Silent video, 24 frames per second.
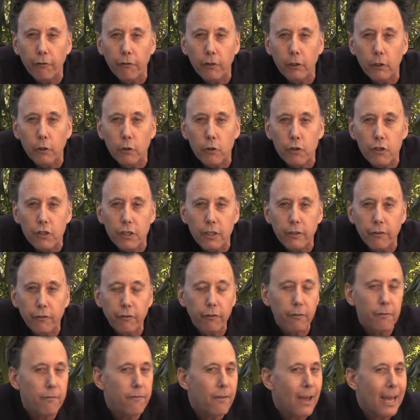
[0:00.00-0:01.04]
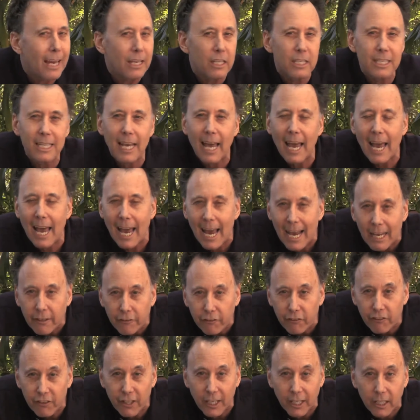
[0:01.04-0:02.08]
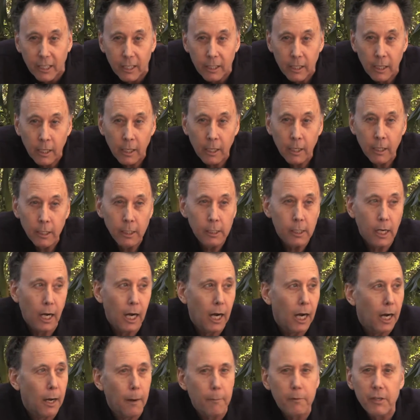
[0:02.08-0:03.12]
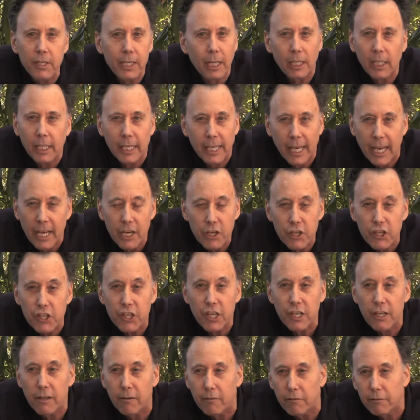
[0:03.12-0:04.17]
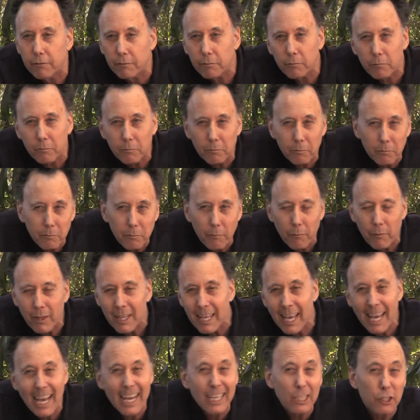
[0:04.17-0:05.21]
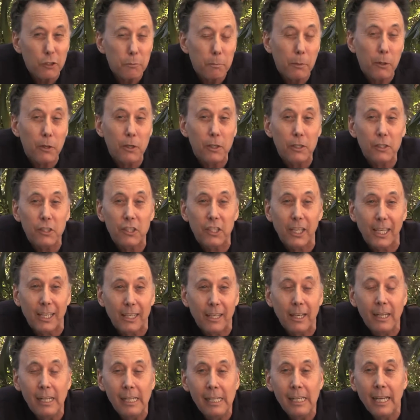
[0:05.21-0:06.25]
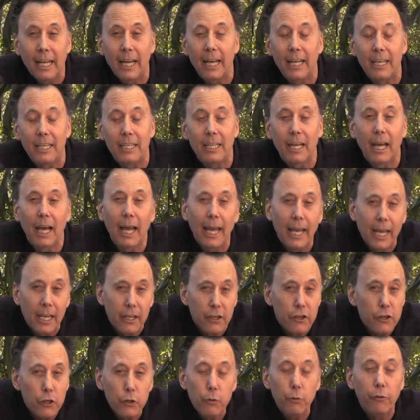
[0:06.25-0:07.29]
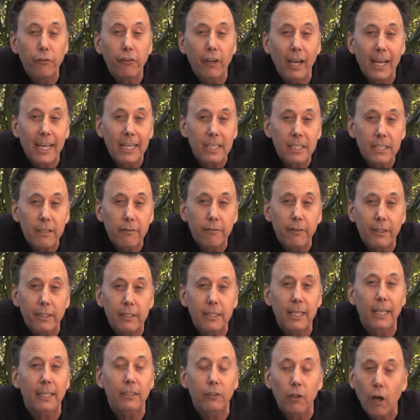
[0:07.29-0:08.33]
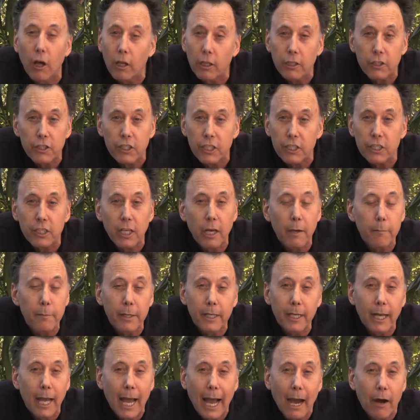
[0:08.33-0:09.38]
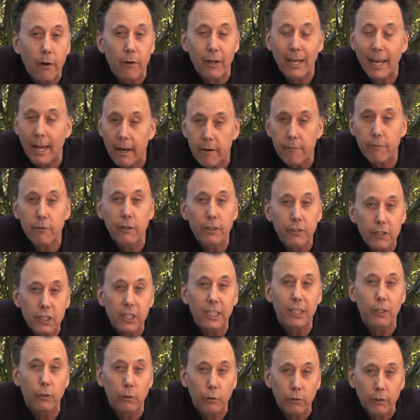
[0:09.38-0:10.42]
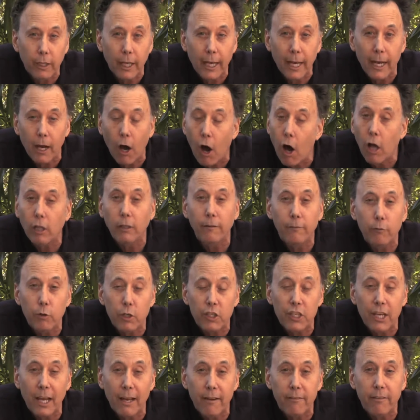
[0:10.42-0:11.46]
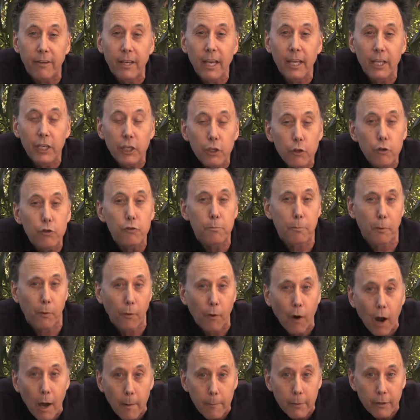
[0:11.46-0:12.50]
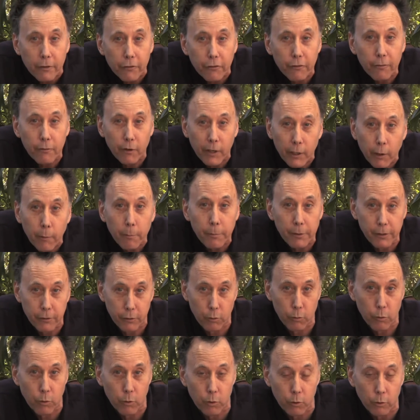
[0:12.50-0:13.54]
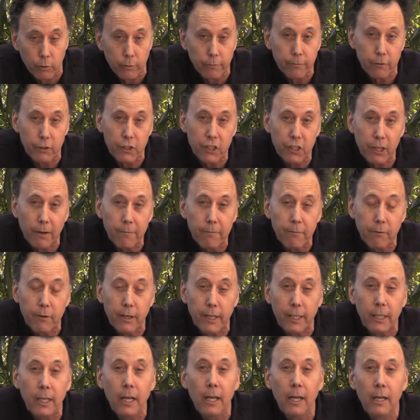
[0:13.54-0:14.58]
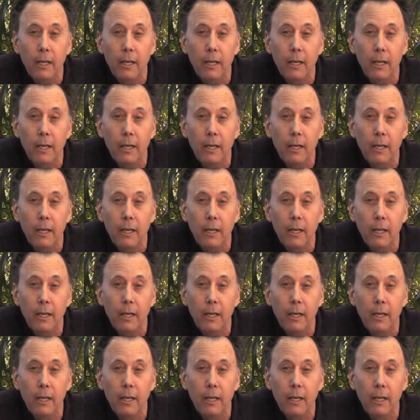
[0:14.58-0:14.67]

solutions, fantastic delegation of experts and new scientific technologies coming out every single day, all of which have huge promise for helping the world, for suffering,